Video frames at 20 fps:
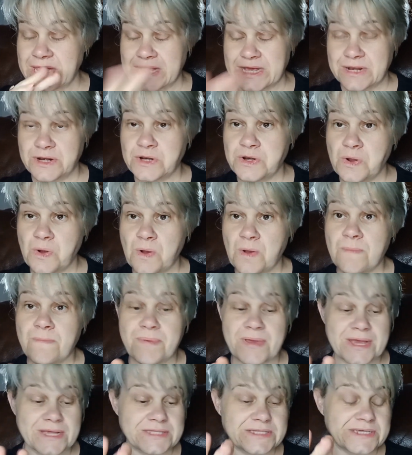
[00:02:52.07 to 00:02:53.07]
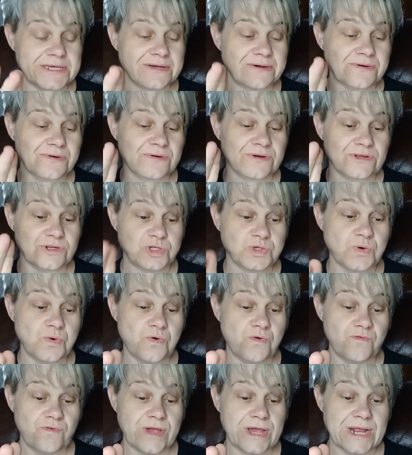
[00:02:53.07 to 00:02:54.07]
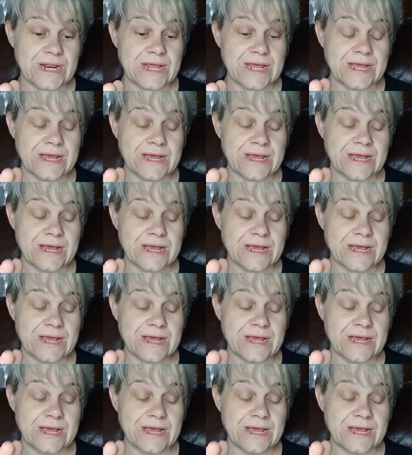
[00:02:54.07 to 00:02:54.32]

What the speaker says: not a big deal at all, really,